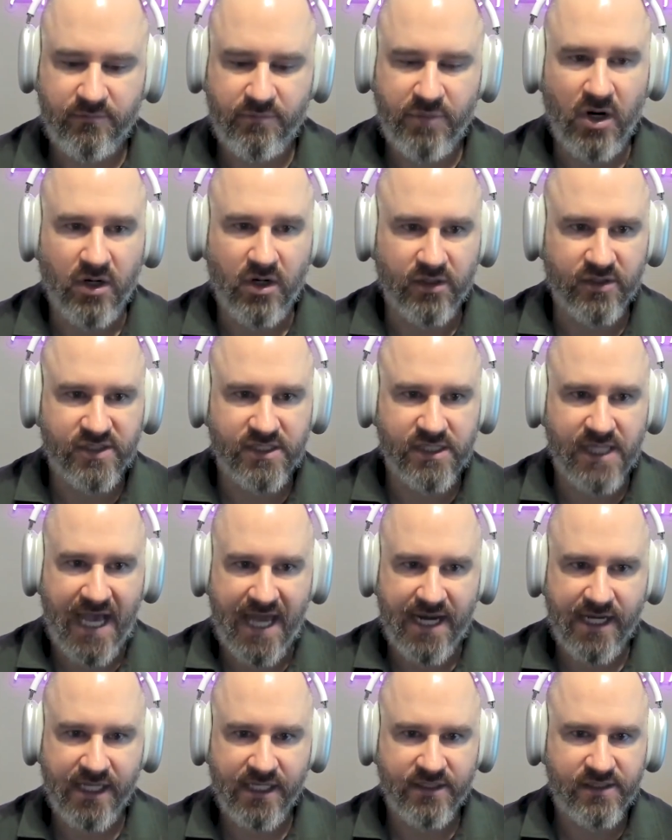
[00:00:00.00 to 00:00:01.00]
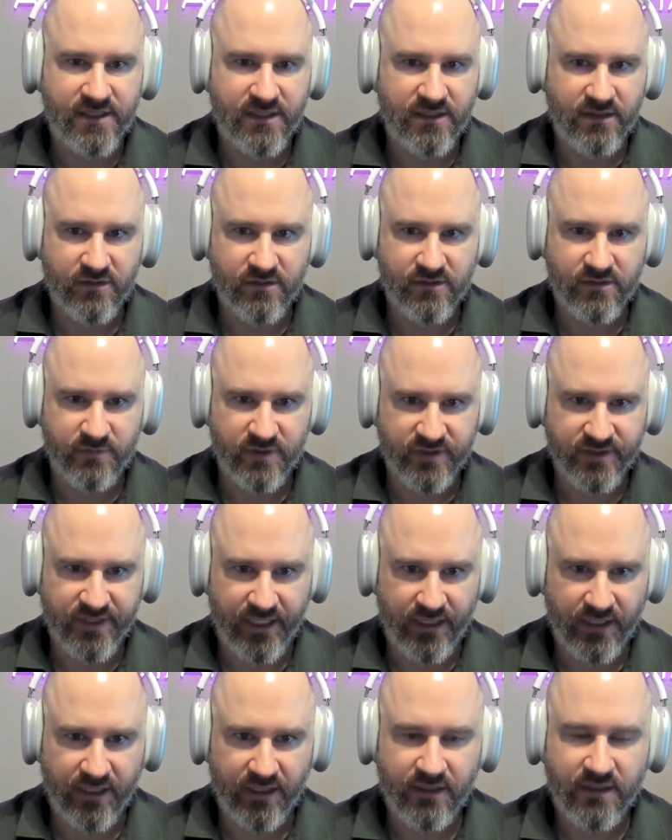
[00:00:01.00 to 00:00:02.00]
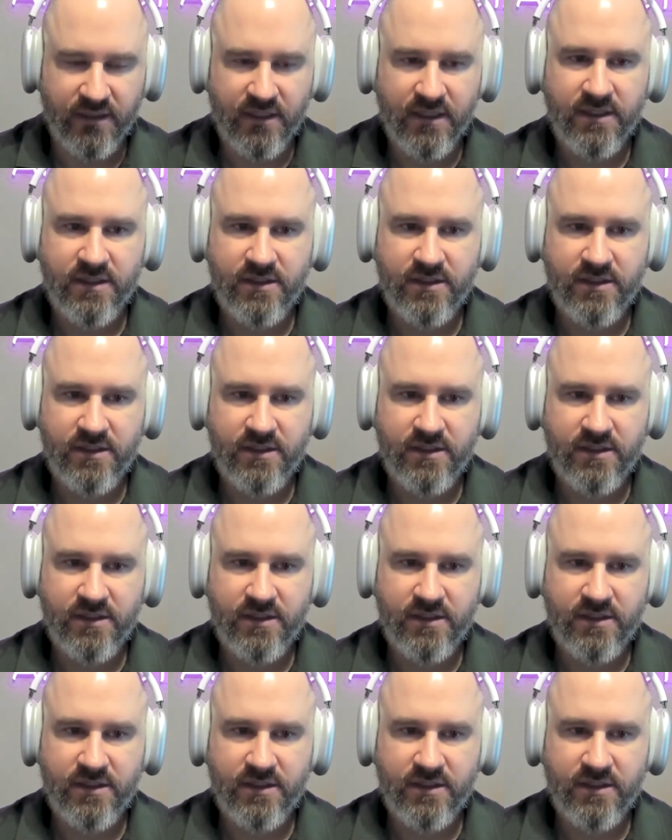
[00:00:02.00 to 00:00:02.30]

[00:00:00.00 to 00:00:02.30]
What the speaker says: parse that into usable data.